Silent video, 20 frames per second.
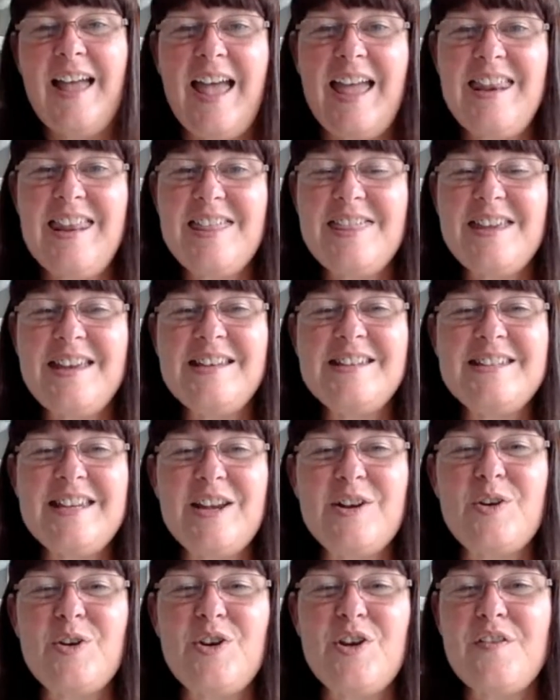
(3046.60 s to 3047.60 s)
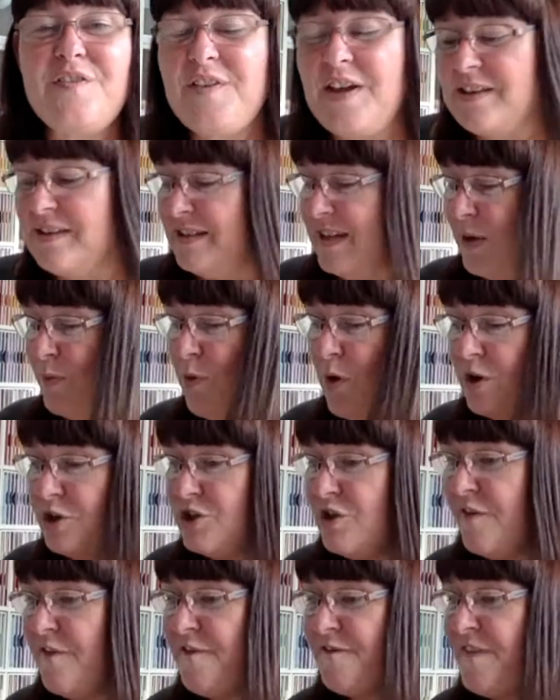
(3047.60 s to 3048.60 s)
Anything tickle your fancy? What is your